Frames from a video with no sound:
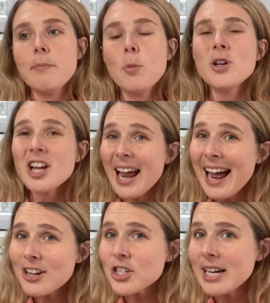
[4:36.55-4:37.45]
which I
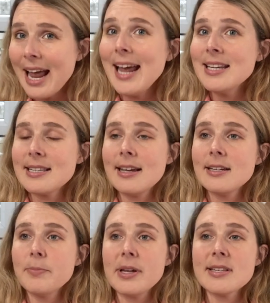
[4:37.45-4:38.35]
actually
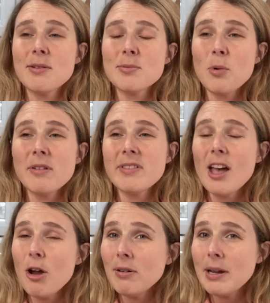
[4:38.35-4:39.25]
hated because I was one of the
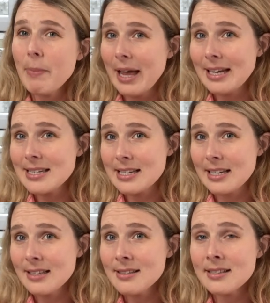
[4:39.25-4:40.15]
only
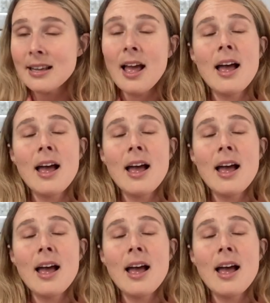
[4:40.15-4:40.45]
painters,